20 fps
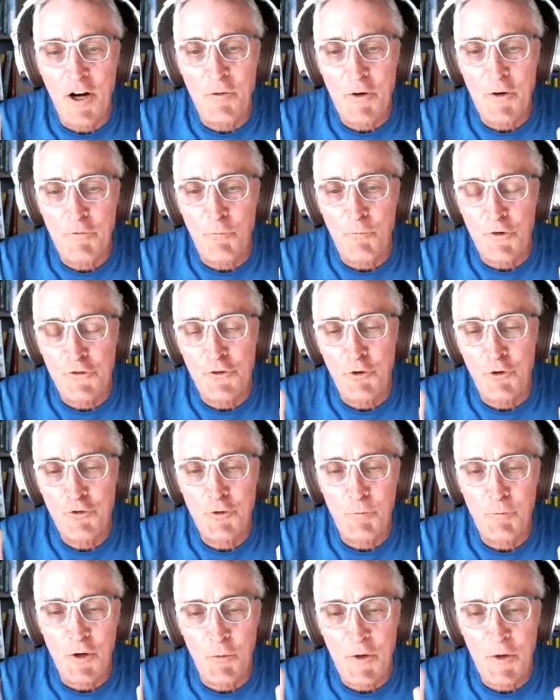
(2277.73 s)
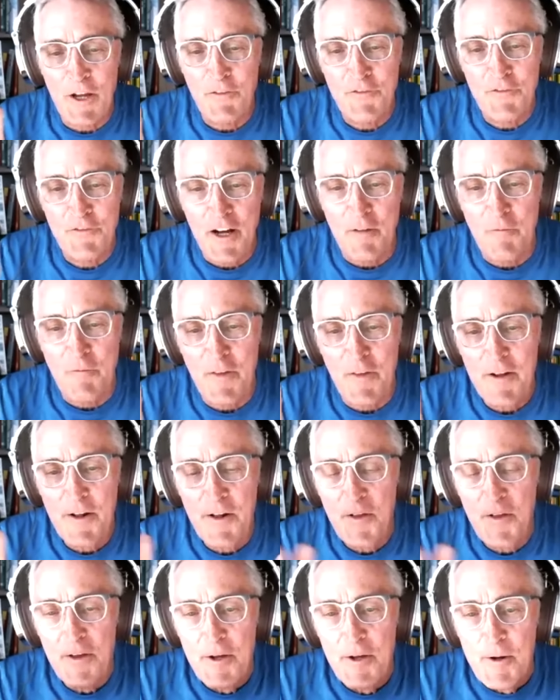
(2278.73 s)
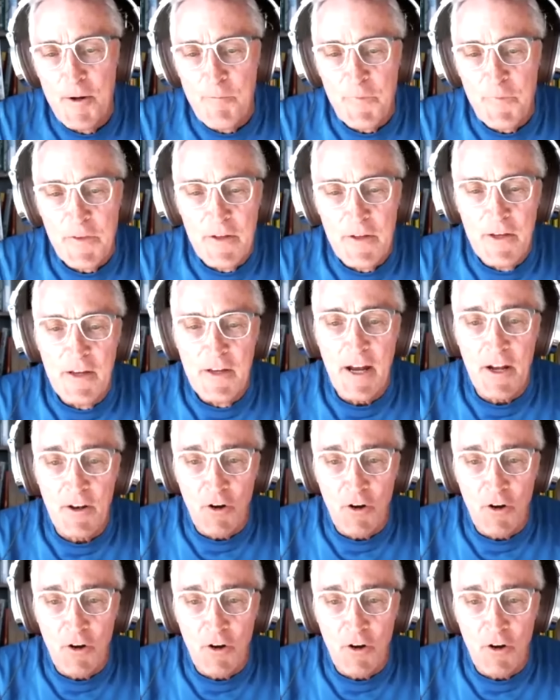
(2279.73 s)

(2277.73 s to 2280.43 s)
We, are sociable and we have fun. And it